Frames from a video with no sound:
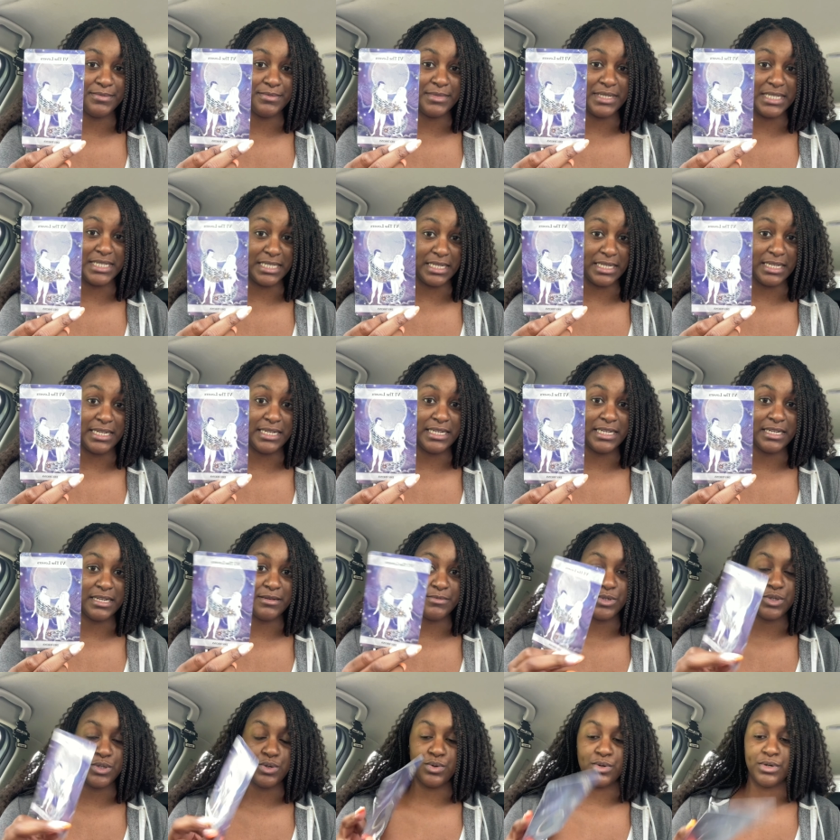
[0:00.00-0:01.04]
is leading
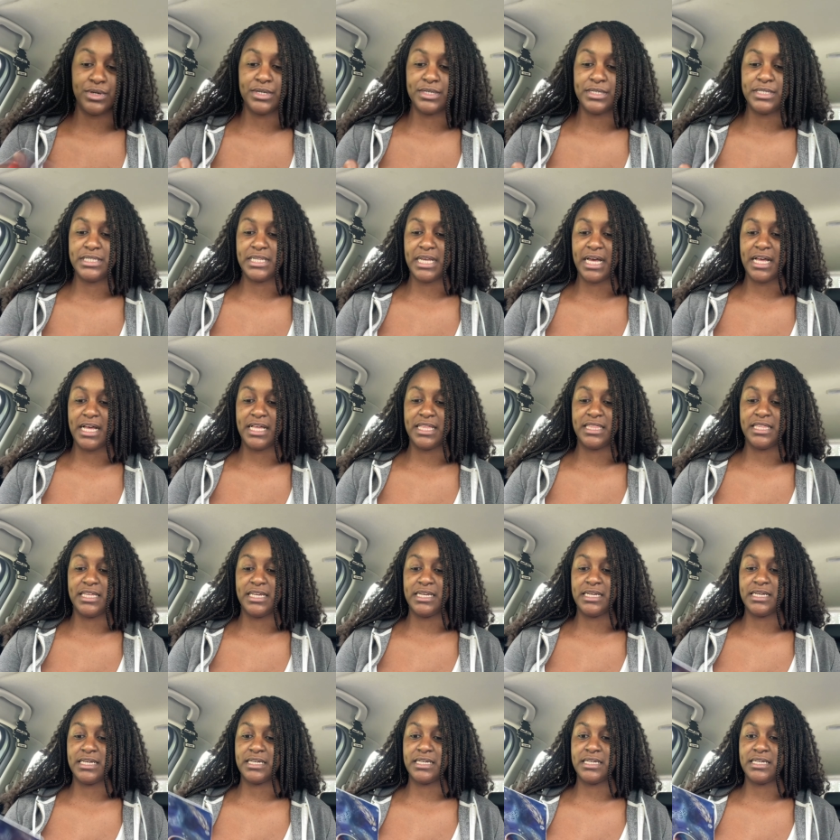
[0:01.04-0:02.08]
him towards. I
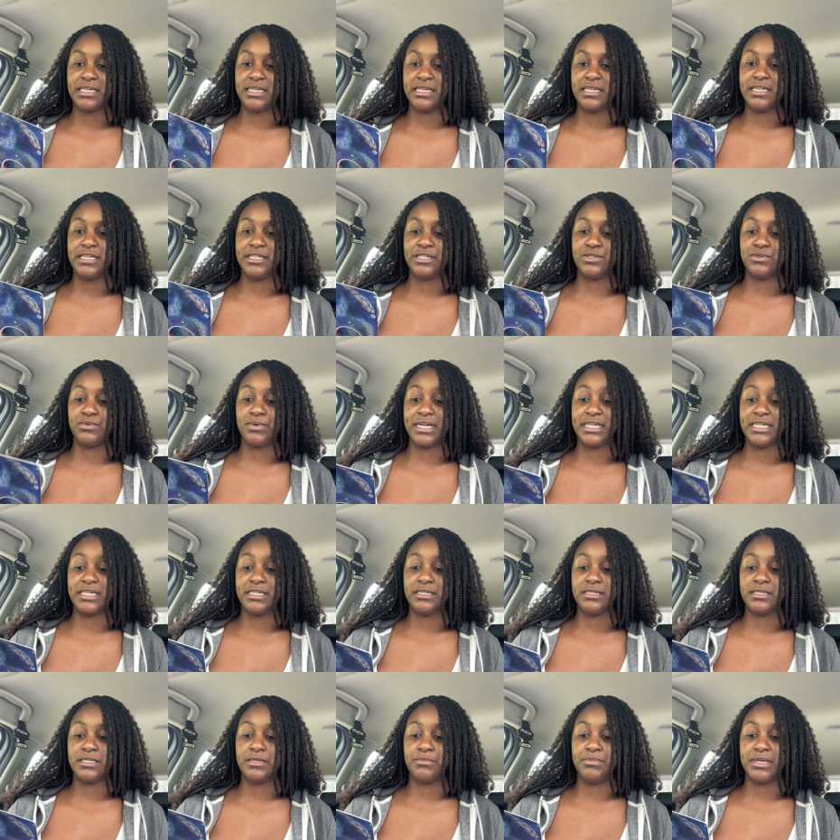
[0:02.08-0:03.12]
think he's
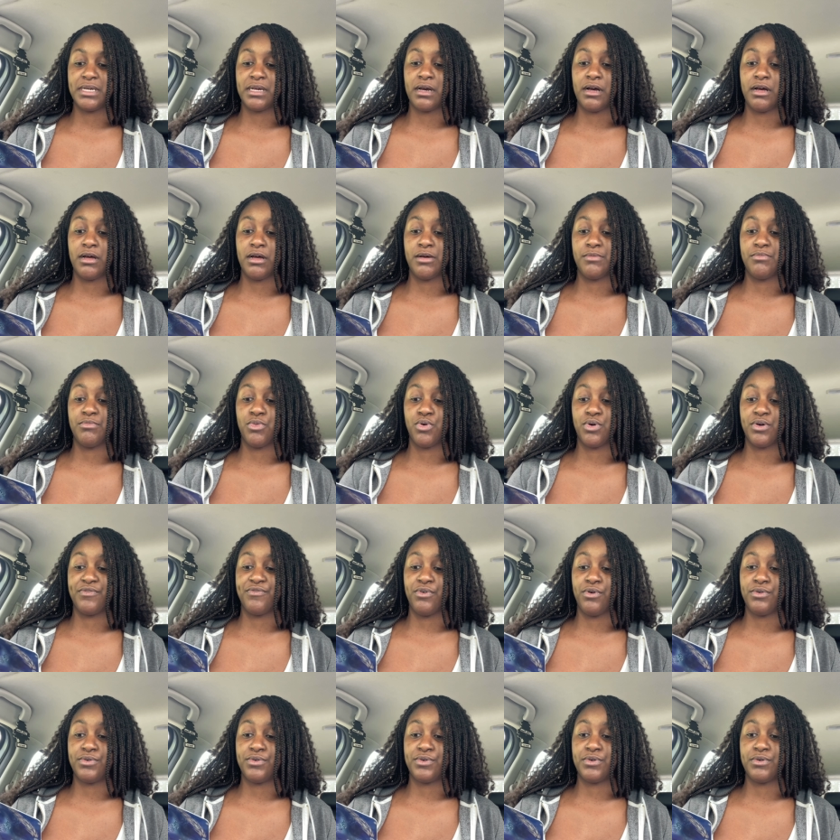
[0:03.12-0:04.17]
ready to become more
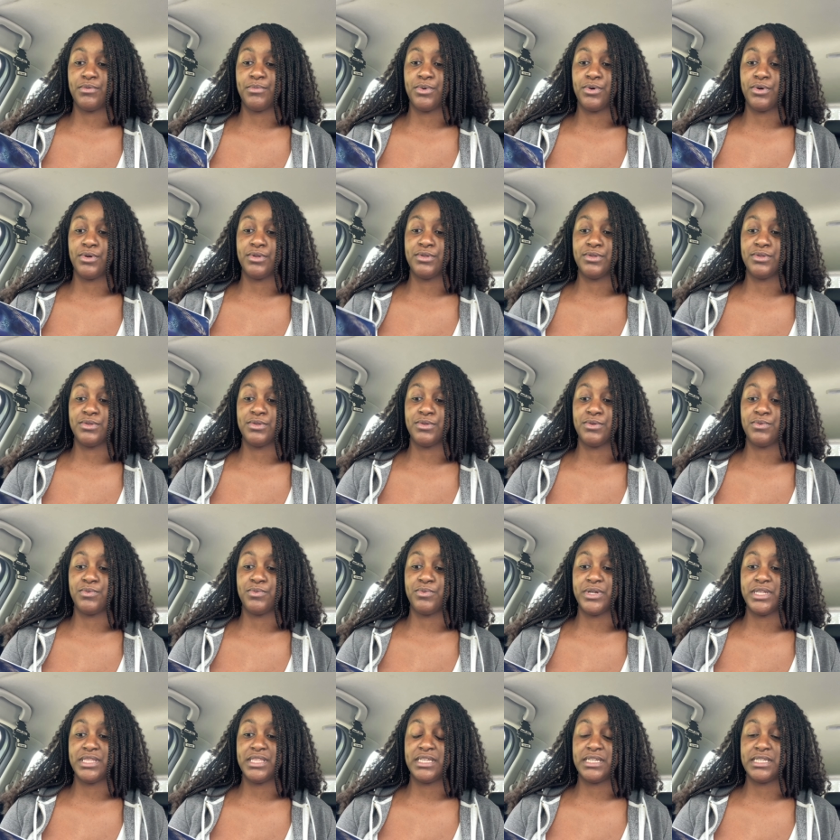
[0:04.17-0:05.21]
vulnerable
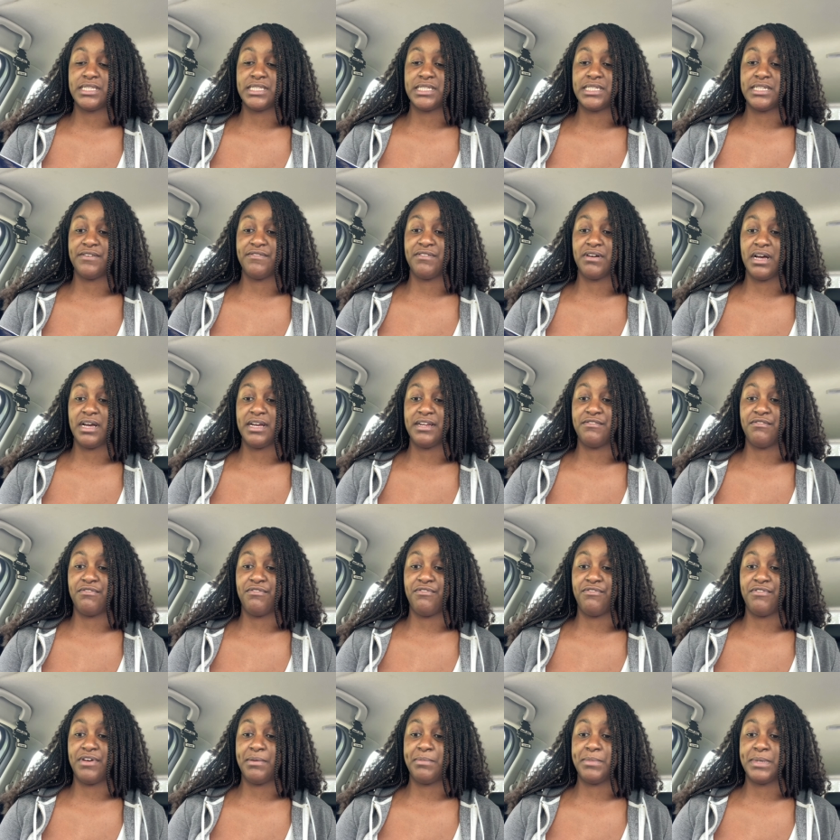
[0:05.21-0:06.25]
with this divine
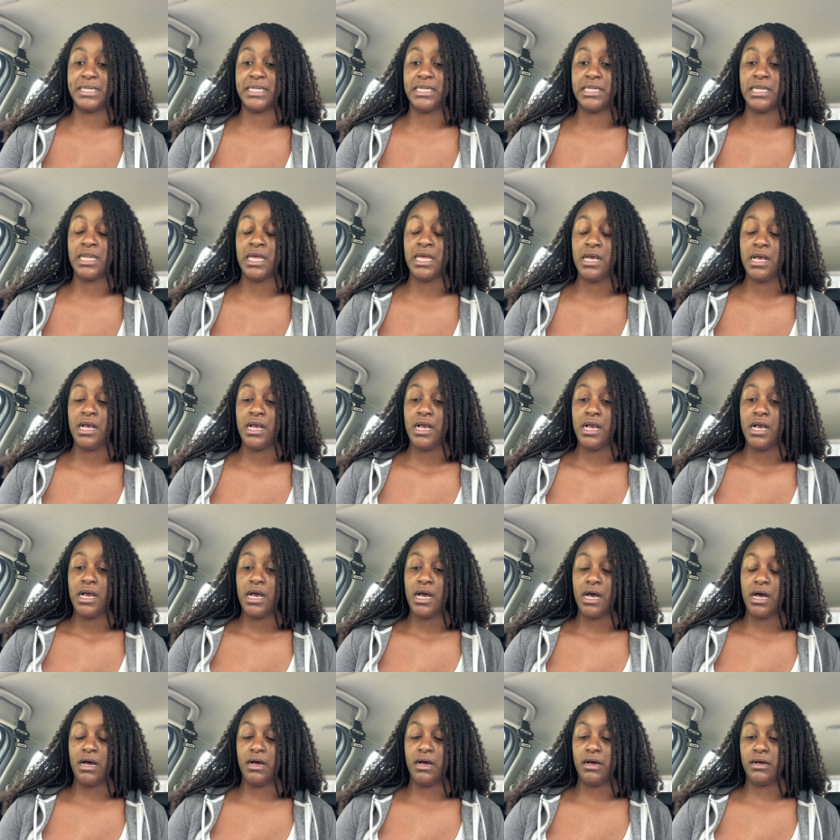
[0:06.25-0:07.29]
feminine.
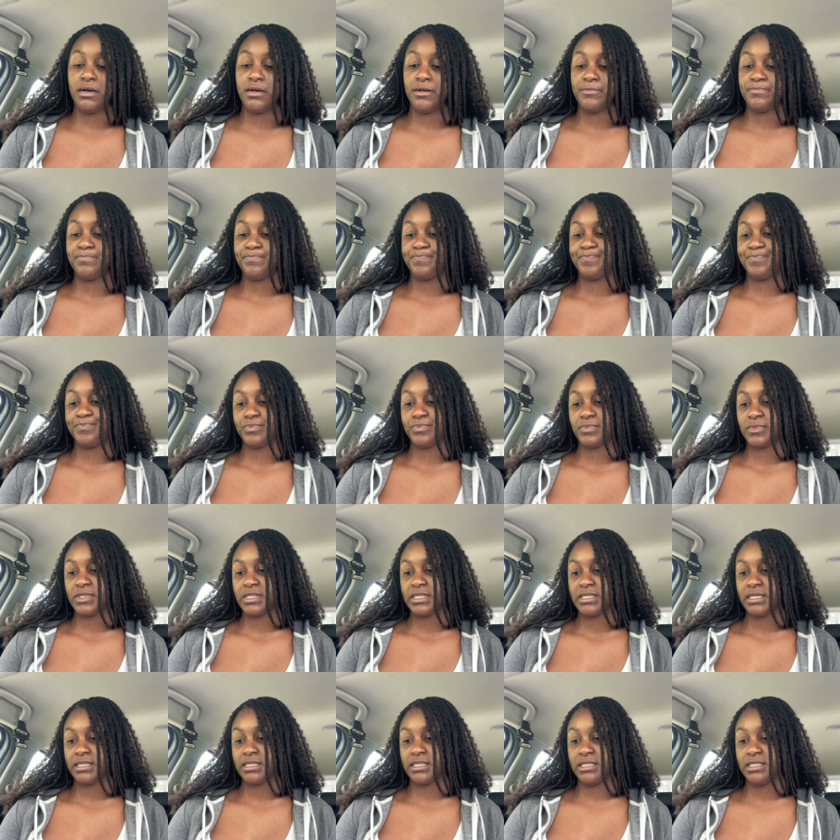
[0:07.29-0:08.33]
Um,
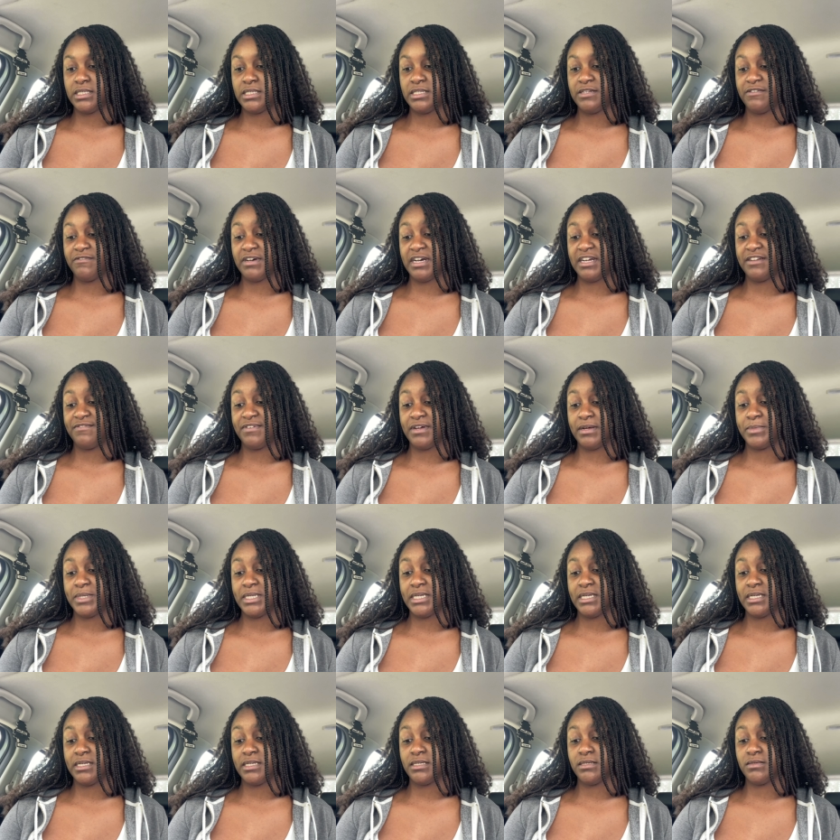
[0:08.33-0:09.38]
this divine
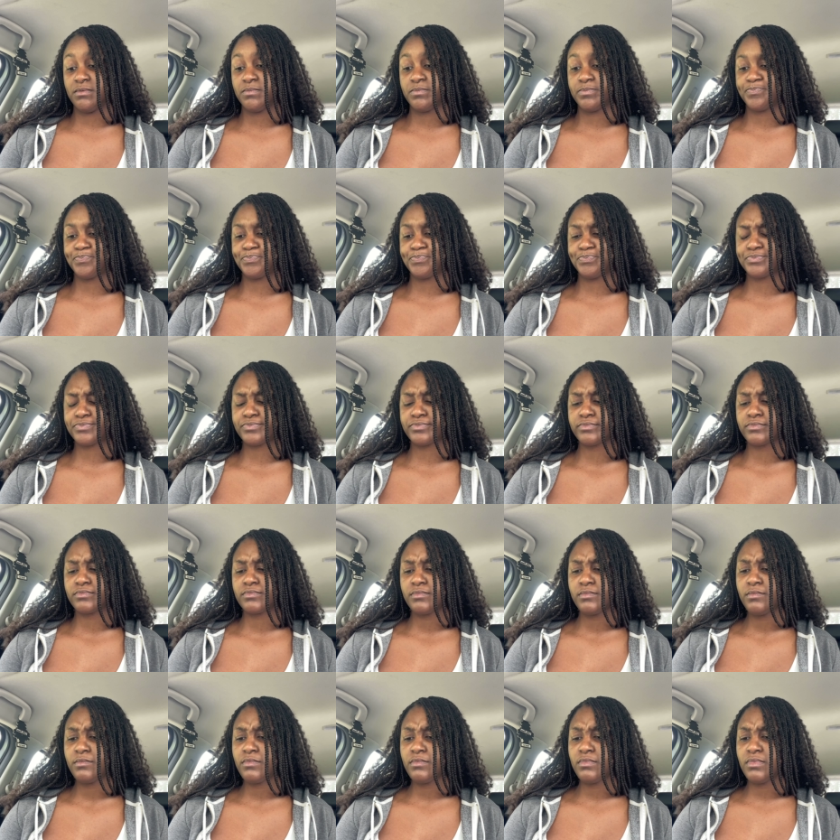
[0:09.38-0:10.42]
feminine,
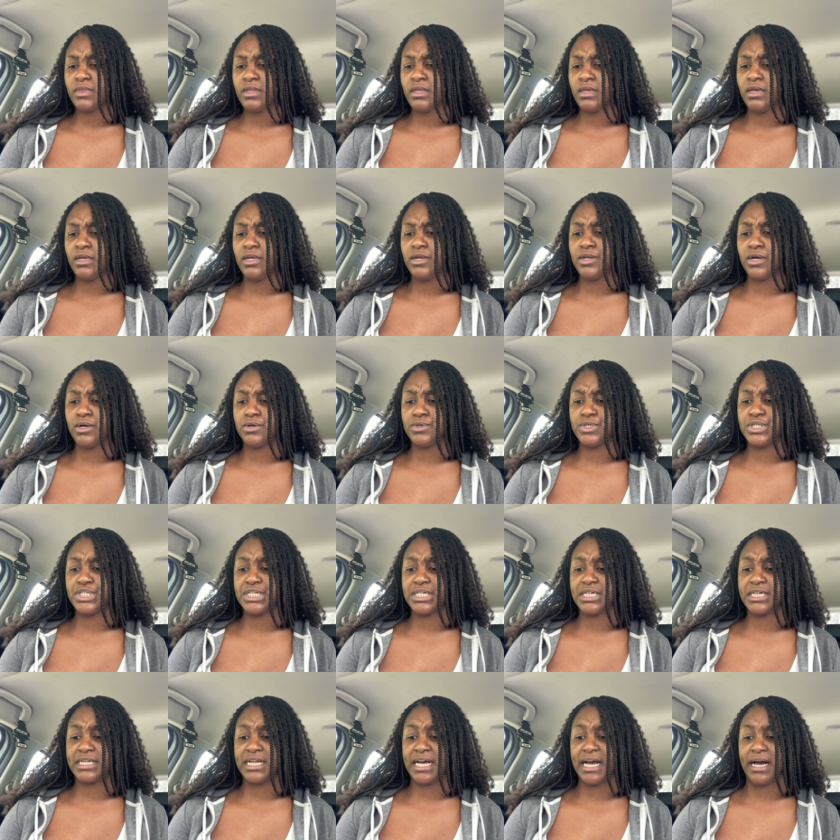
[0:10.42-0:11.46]
you know, she
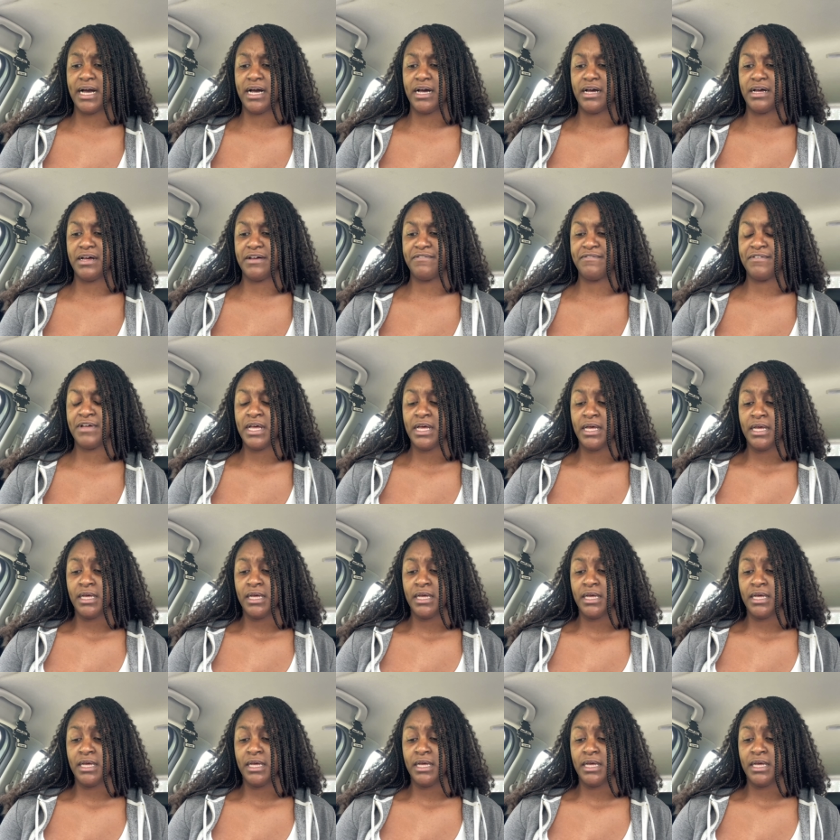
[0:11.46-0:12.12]
could have